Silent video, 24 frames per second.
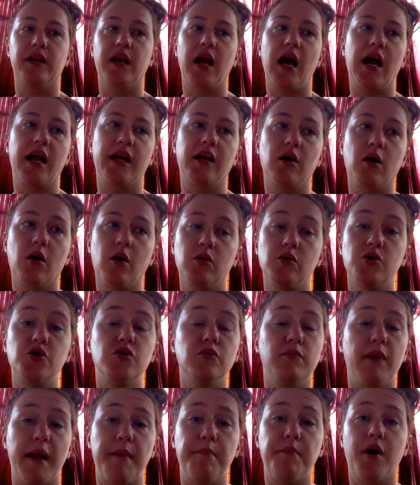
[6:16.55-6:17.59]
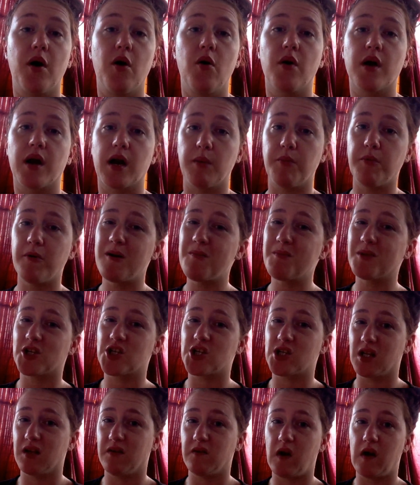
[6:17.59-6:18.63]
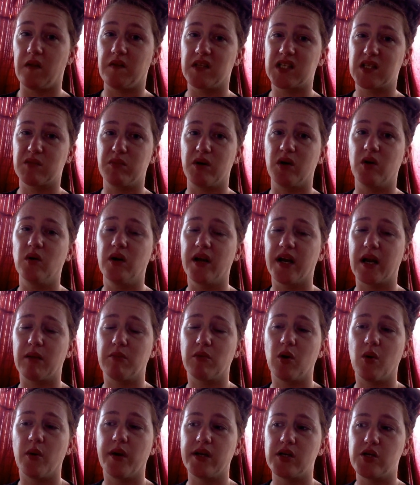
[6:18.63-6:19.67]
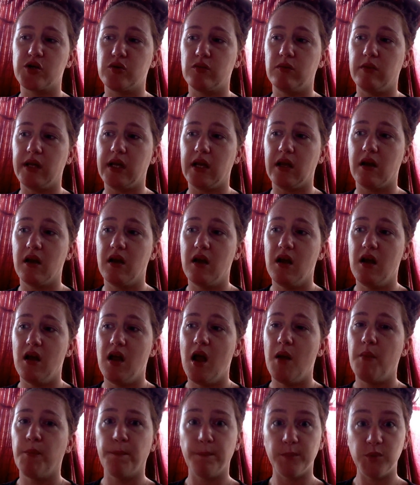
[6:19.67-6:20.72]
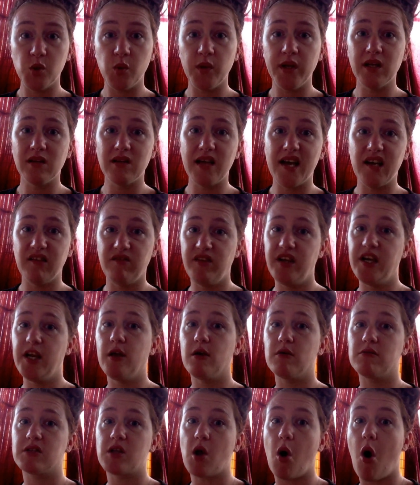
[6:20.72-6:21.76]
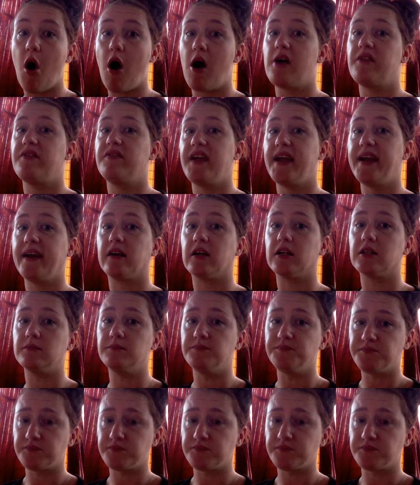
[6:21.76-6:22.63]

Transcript: I go to my boat and I pretty much live on this boat, and I'm going to be doing a lot of videos on there.